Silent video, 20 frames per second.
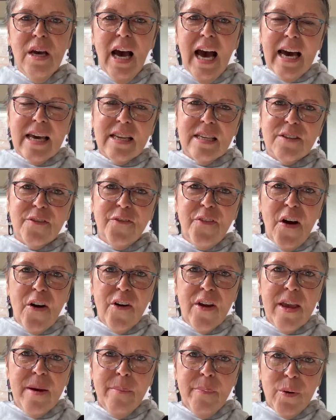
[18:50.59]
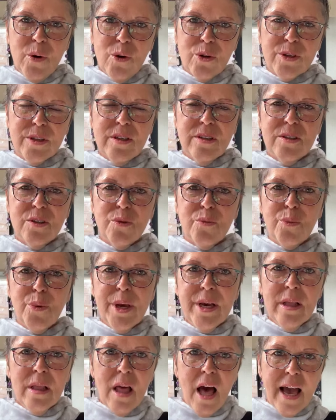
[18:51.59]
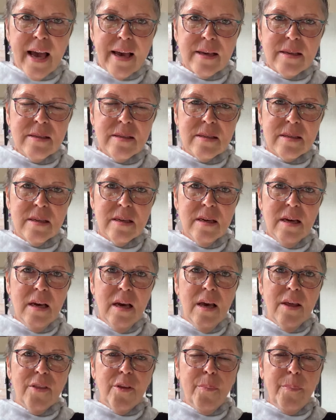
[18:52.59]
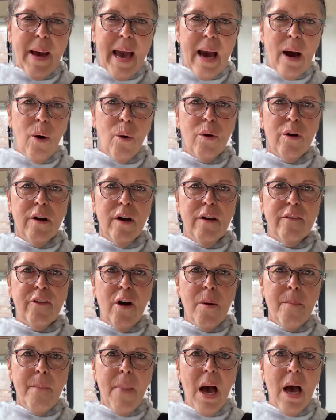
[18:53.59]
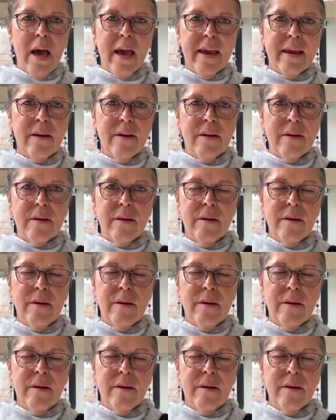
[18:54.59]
And it's very important to realize the power of our mind